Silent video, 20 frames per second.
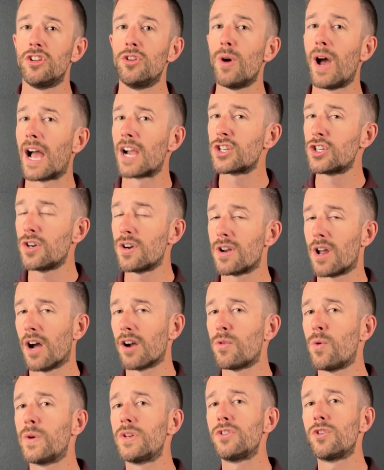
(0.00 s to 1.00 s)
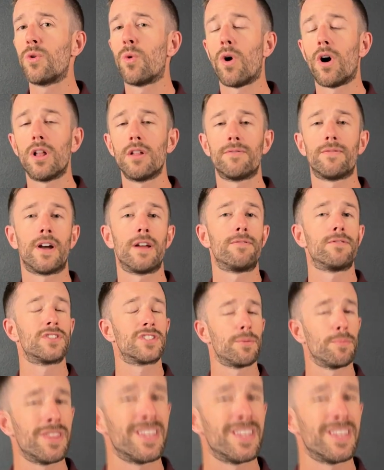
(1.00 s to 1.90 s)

you actually are not going to qualify for some